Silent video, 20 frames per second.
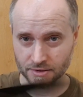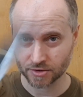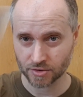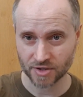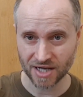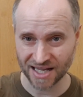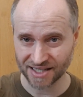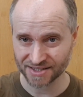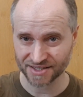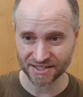You
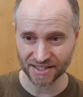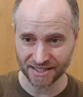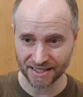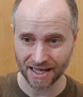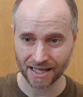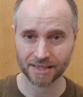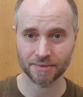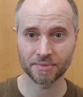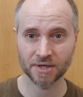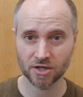can't see
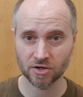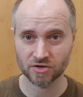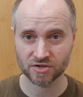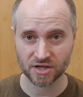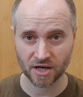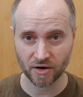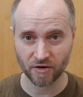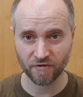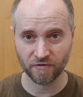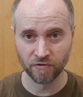that because
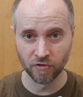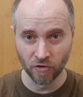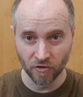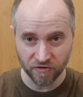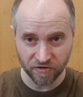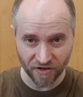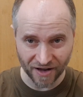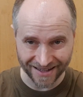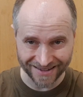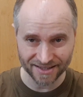I have a full
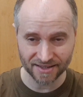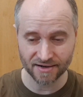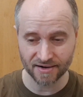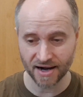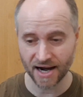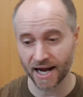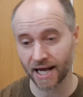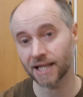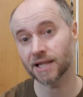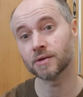flat
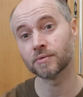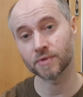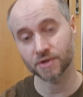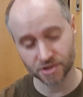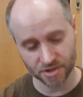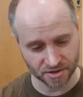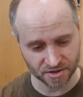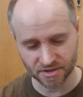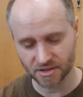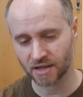grind,
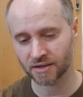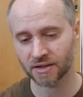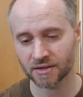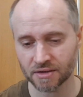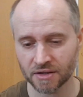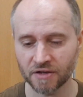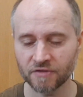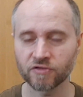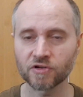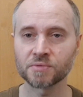which is
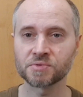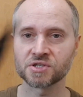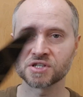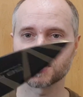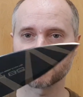another information.